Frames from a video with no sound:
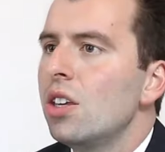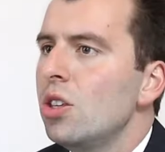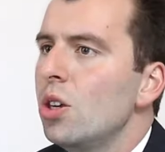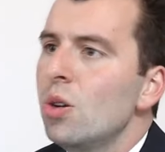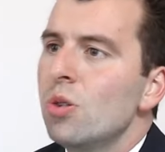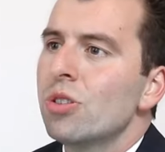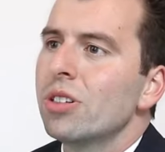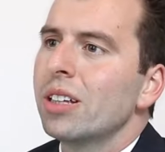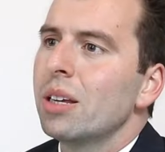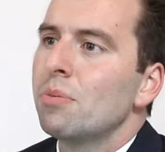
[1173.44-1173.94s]

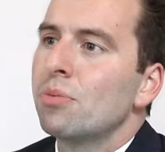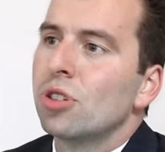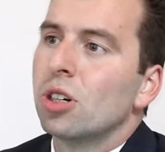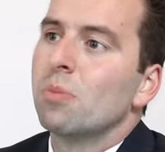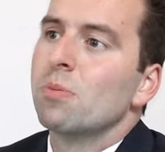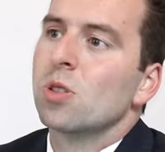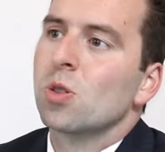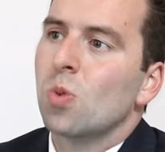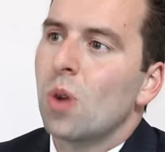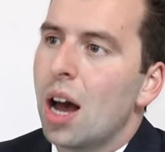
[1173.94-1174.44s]
usually
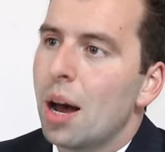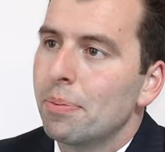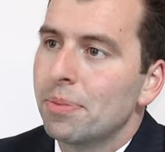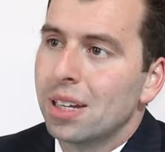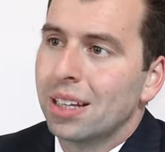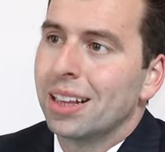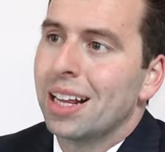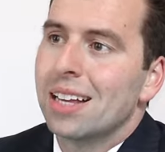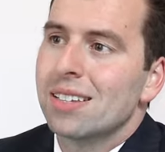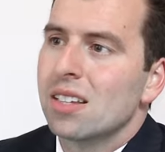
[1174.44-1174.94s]
broom
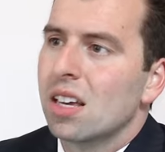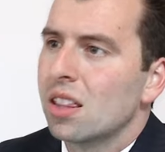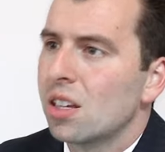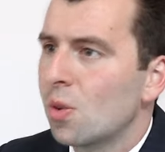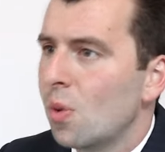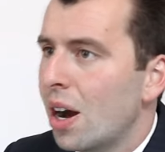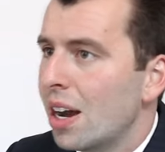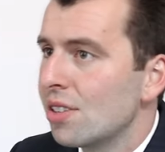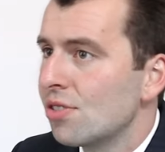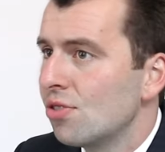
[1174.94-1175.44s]
swept unless
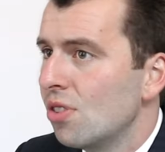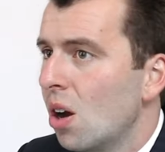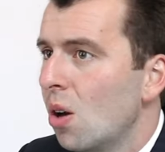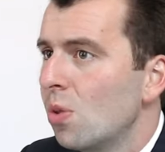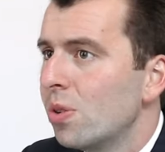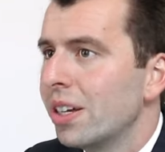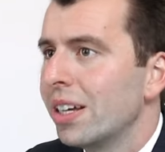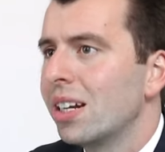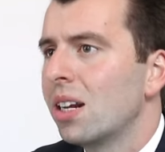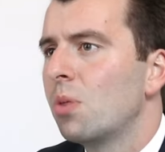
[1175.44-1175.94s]
otherwise
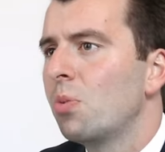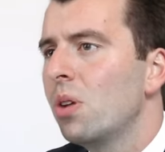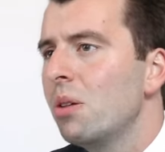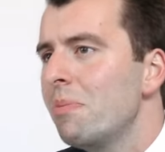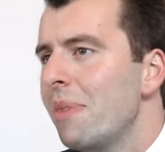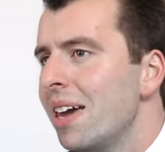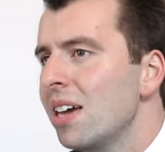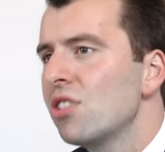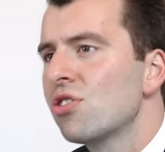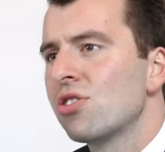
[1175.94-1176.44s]
noted, and
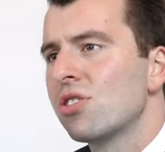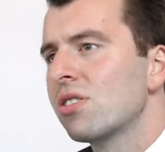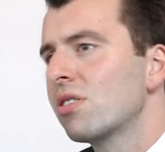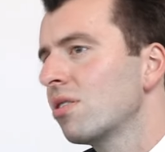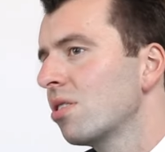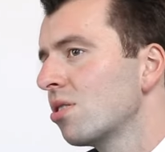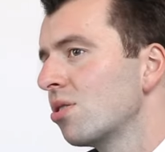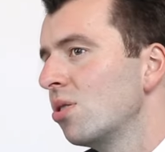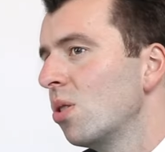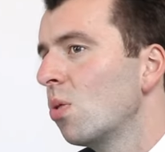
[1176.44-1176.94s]
we make
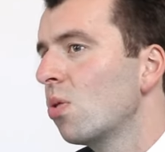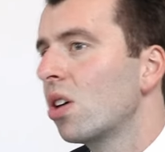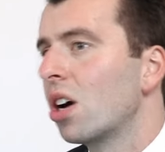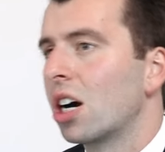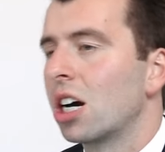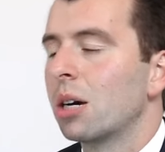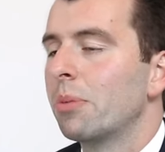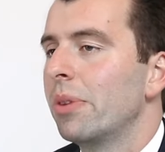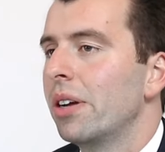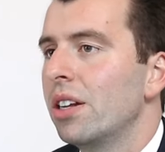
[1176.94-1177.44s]
sure there's no
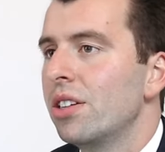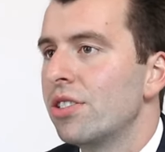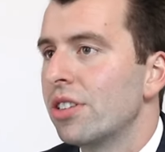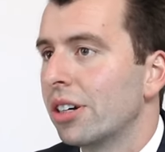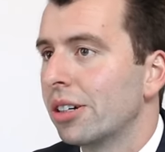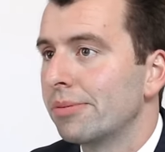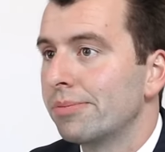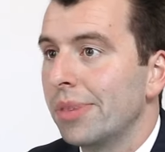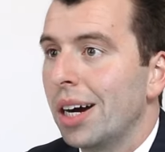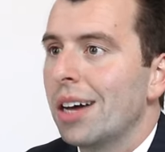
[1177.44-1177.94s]

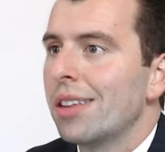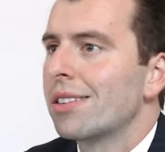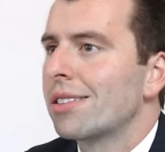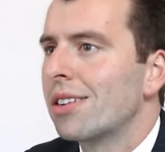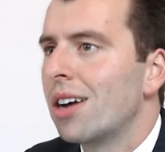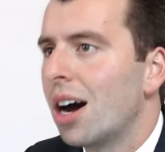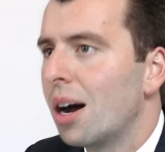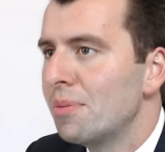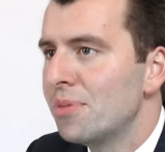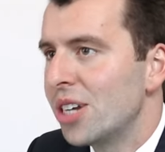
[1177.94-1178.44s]
garbage or
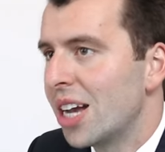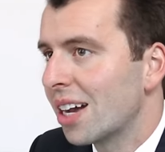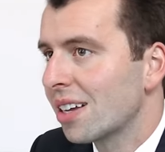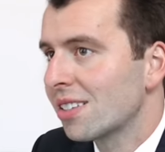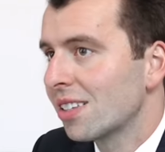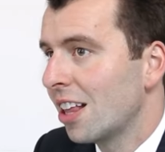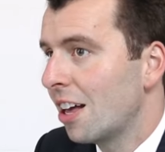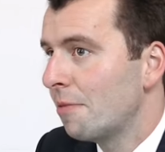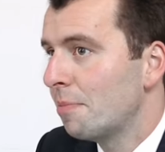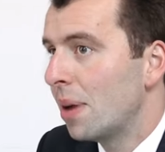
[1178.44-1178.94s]
other
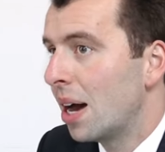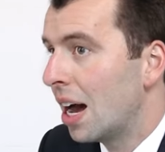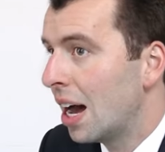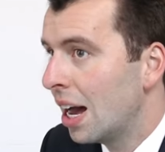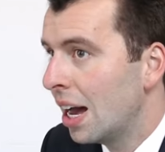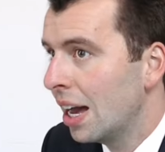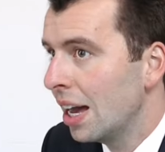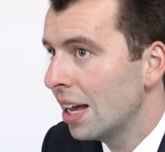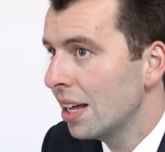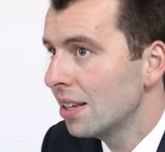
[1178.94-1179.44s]
objects left
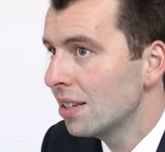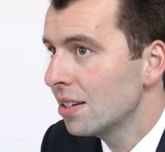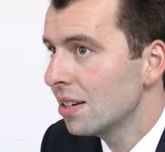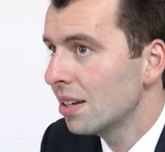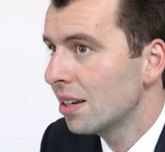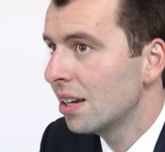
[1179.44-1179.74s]
behind.